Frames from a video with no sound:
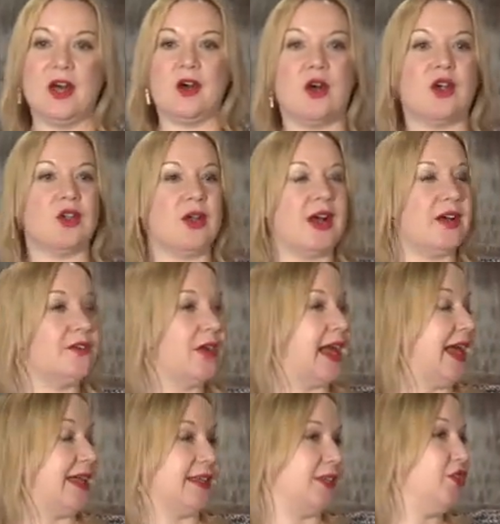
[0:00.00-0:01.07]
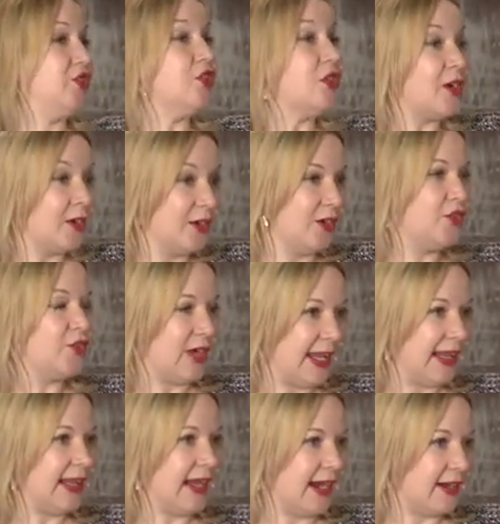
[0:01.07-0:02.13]
or you have your
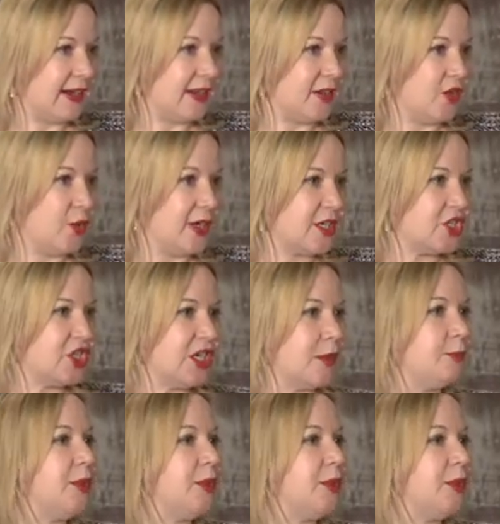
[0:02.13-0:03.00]
great learning that you want to share,